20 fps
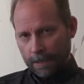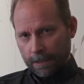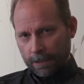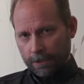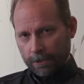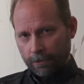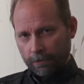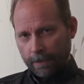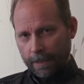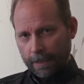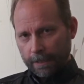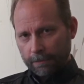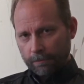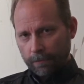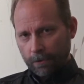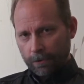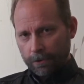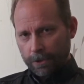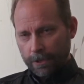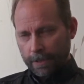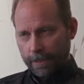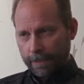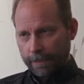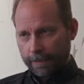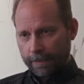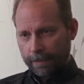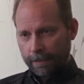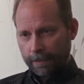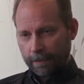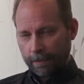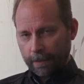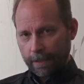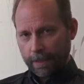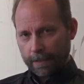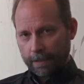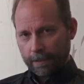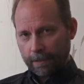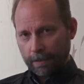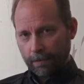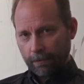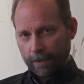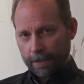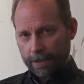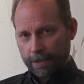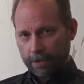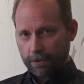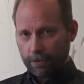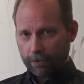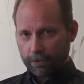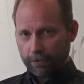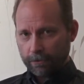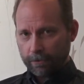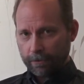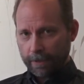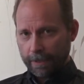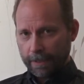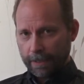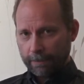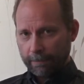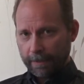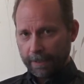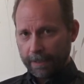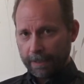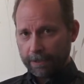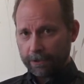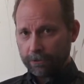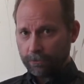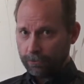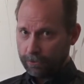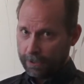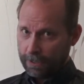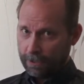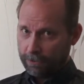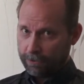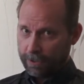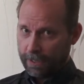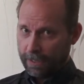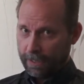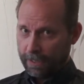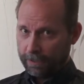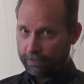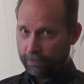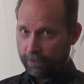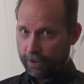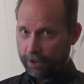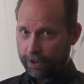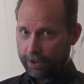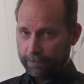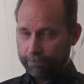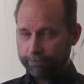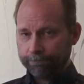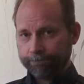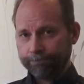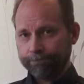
So that was it, and now let's go to the NMEA 2000 network.